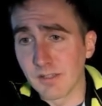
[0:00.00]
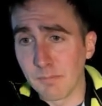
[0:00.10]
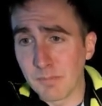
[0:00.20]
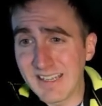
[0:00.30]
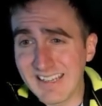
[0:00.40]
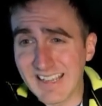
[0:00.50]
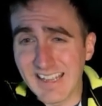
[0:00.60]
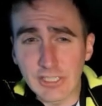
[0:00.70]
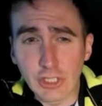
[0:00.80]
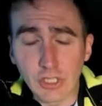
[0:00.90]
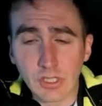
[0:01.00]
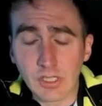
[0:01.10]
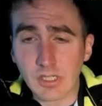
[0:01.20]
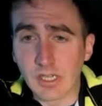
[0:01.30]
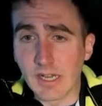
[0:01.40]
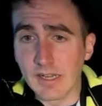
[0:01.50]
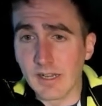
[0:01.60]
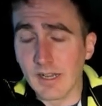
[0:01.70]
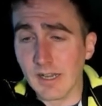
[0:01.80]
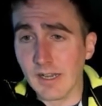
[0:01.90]
a pH
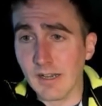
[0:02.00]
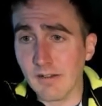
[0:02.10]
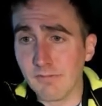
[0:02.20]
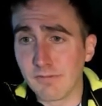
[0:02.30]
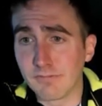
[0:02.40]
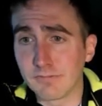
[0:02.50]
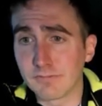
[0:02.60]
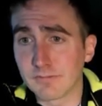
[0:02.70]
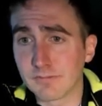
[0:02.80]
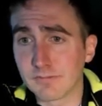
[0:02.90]
of,